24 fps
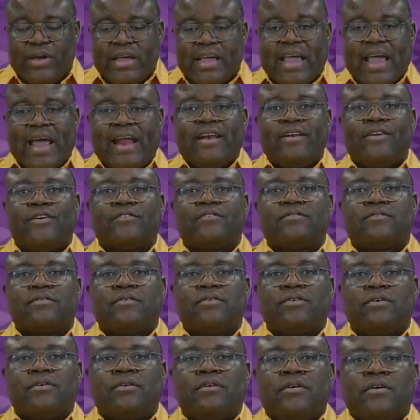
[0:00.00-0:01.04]
cannot
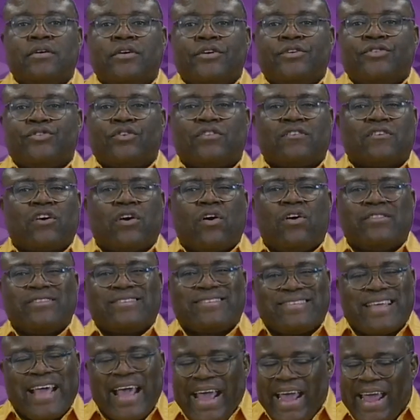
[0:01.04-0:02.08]
just
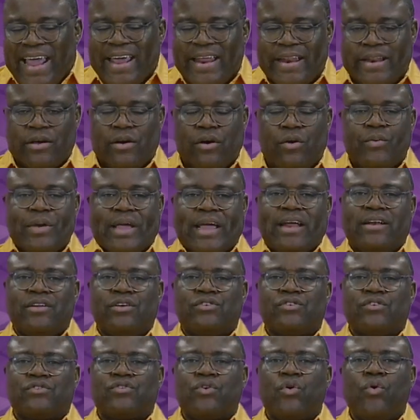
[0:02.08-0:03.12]
contain, or we
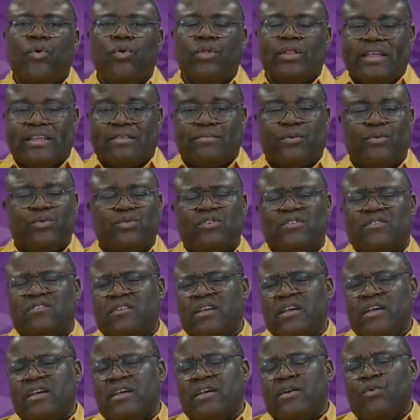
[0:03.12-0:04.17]
cannot just hold it. We'll just
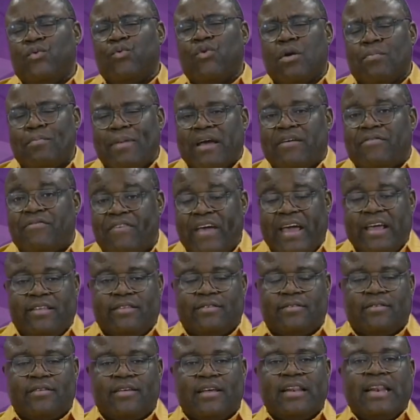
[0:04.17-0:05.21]
walk by
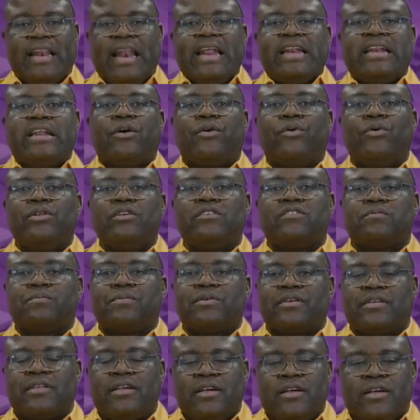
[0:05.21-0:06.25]
faith and let the Holy
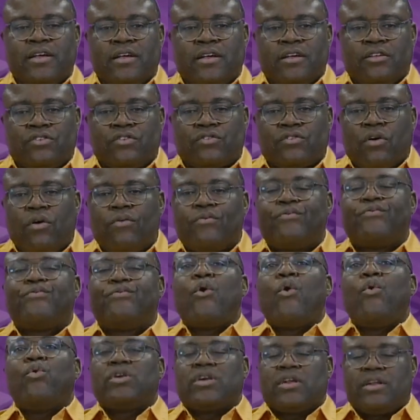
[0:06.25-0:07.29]
Spirit just
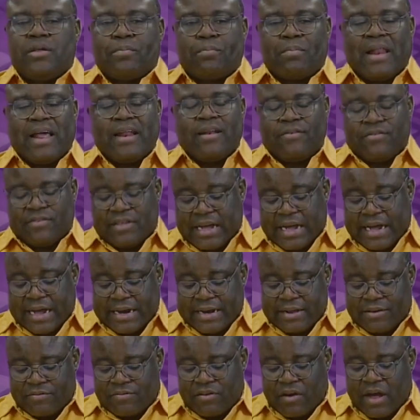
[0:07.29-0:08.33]
unfold the plan of God
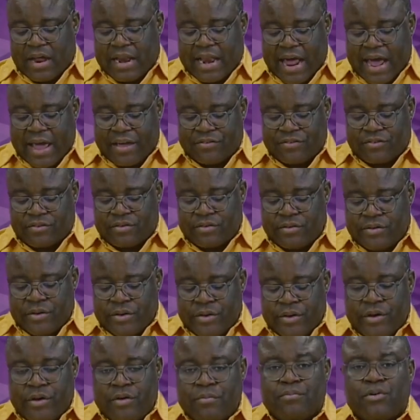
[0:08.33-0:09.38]
for our lives.
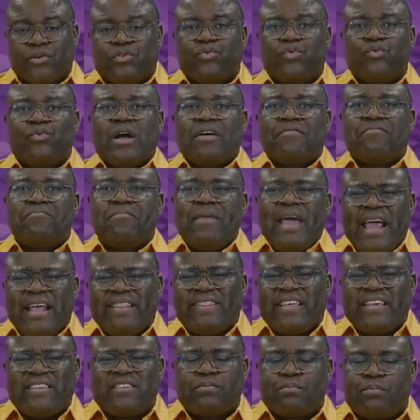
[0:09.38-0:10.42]
But to have made
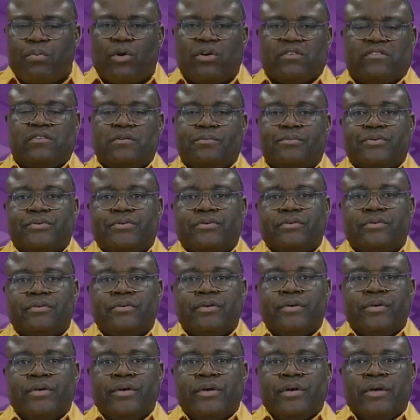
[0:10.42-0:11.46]
this possible,
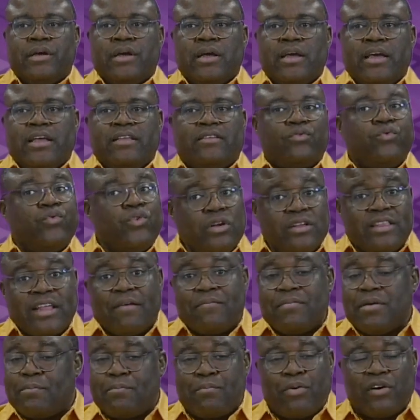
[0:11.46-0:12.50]
it wouldn't have
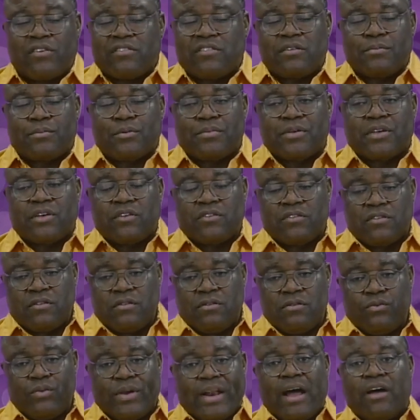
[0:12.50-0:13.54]
been possible because
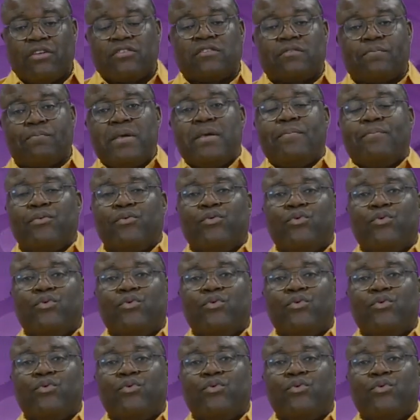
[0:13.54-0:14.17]
without people